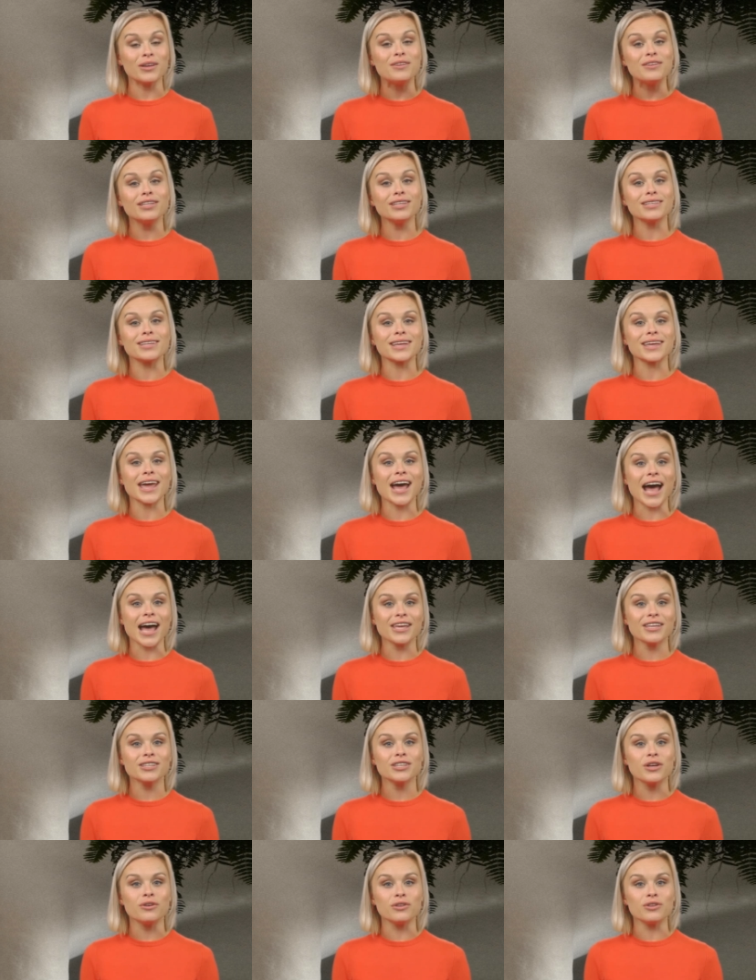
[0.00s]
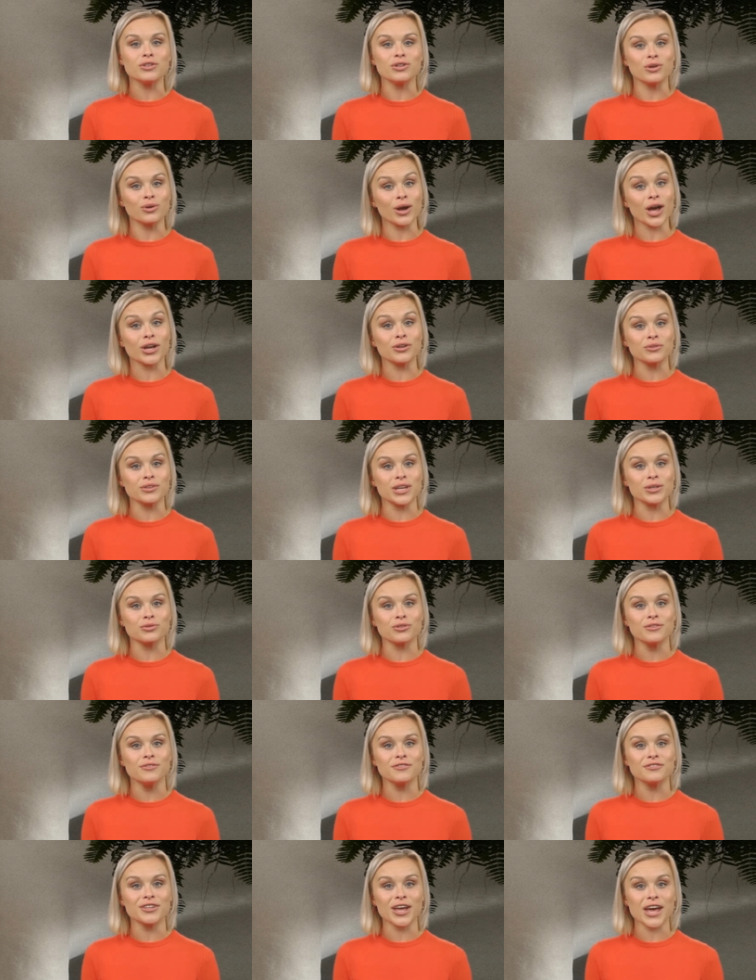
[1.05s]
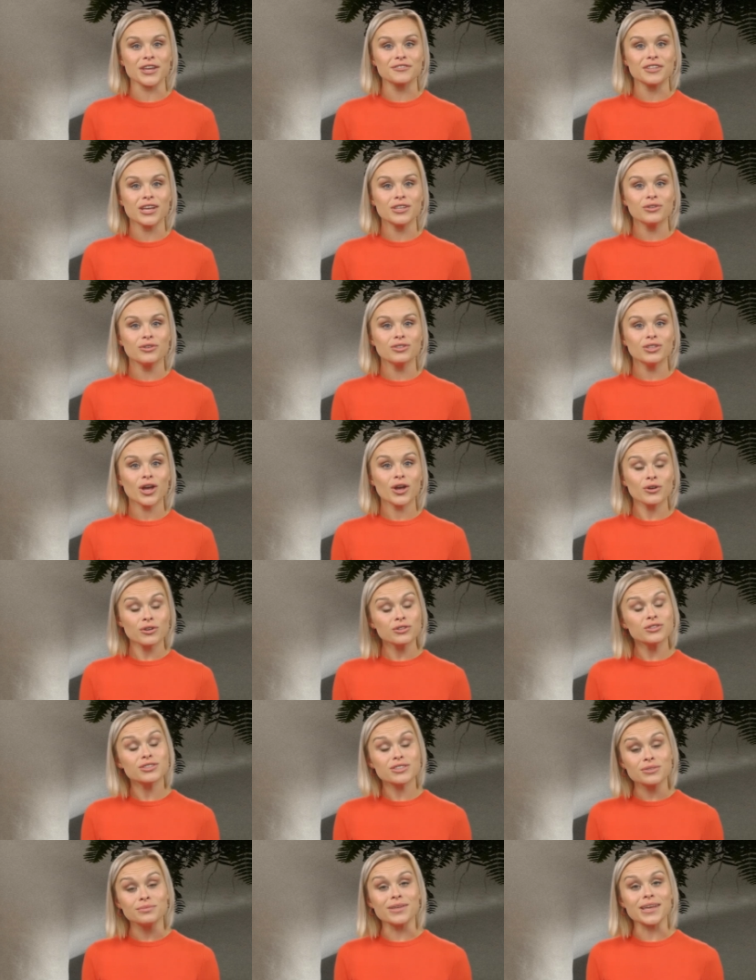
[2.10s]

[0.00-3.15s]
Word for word: this can add another two hundred dollars up to five hundred dollars to the